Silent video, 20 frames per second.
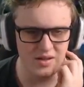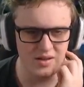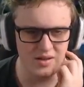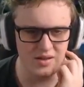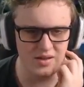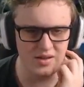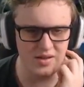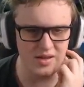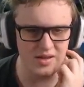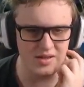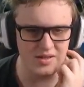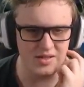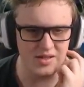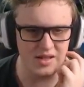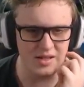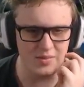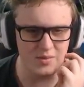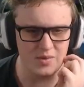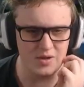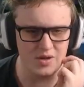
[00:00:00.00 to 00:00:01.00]
their
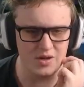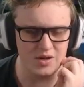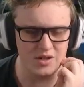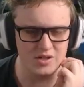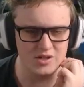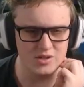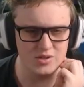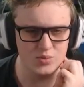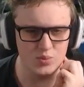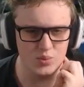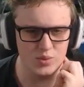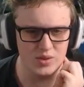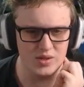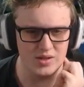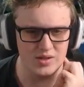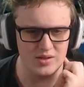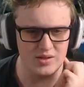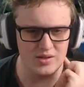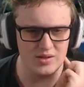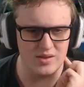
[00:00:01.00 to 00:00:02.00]
team goes
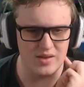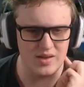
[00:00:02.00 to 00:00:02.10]
with